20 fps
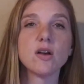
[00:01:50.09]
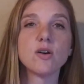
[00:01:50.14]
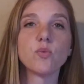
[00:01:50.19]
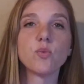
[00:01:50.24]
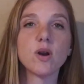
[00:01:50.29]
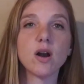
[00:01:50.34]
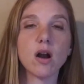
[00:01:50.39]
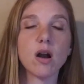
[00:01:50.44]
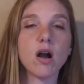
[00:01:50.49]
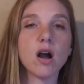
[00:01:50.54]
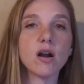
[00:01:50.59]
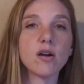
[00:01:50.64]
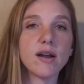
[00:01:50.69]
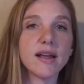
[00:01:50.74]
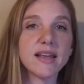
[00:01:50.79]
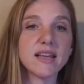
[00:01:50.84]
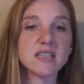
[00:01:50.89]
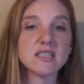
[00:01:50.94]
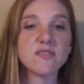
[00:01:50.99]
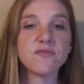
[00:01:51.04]
When our heart
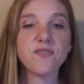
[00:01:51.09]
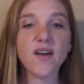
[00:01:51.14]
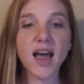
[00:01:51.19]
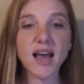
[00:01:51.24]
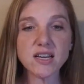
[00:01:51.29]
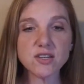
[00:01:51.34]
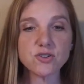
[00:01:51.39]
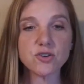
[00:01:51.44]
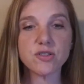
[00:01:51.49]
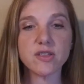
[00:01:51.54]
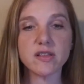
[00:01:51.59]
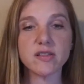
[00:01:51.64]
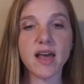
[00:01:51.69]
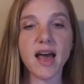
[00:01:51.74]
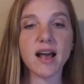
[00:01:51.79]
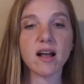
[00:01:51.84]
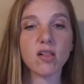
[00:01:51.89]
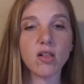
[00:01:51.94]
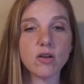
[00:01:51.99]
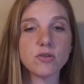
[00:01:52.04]
rate gets faster than
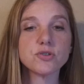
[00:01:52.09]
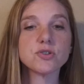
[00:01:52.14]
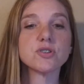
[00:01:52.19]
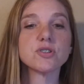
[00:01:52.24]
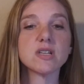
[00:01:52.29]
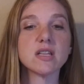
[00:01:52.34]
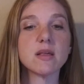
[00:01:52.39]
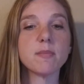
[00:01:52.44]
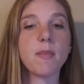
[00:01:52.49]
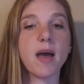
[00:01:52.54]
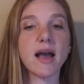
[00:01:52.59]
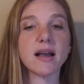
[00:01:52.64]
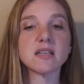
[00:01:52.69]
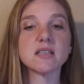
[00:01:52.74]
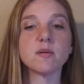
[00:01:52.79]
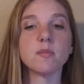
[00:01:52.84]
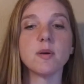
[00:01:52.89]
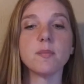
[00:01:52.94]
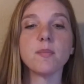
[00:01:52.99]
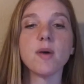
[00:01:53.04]
that, closer to the
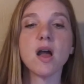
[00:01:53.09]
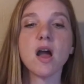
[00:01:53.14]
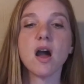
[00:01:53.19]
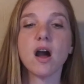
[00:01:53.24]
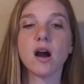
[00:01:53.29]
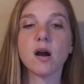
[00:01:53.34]
maximum,